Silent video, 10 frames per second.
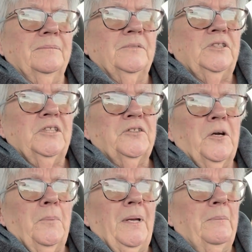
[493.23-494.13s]
she has
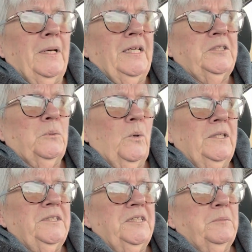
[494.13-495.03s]
therapy on Mondays and
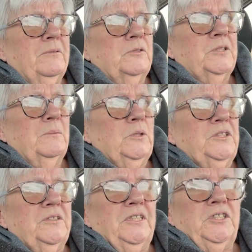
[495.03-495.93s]
Wednesdays, but for some
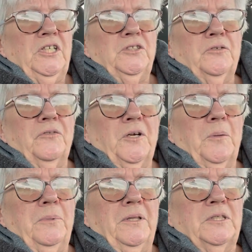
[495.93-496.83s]
reason they changed her
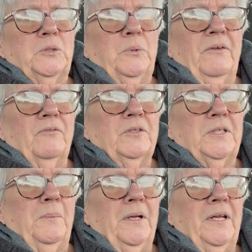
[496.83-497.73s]
therapy this week
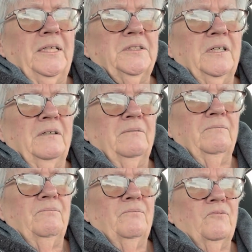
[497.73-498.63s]
to Mondays and
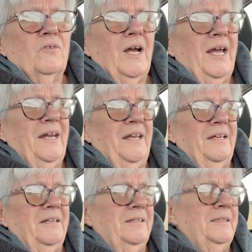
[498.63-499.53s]

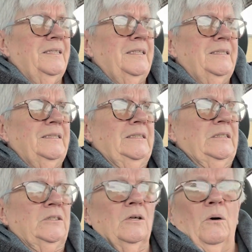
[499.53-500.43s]
Friday.
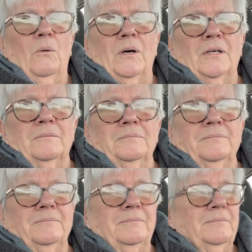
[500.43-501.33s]
So
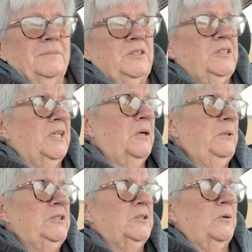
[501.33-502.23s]
she said, could we
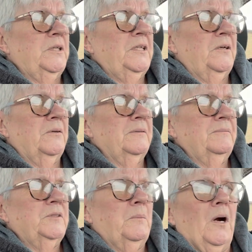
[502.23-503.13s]
just go to dinner
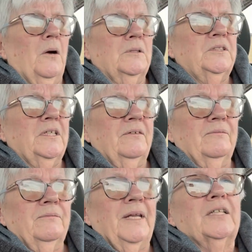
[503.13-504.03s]
tomorrow instead
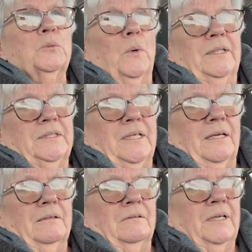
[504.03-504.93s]
of next Wednesday
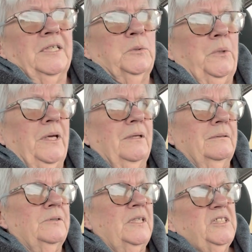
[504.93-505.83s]
or next week?
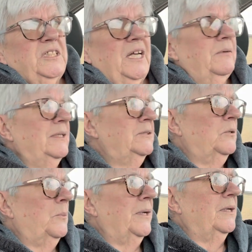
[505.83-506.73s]
So I said, yeah, that's
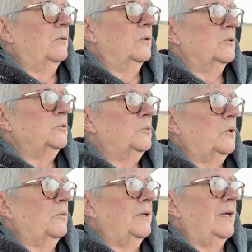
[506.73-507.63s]
no big deal. We'll
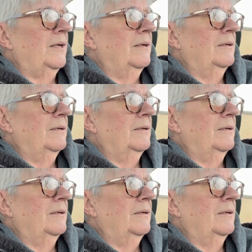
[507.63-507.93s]
go today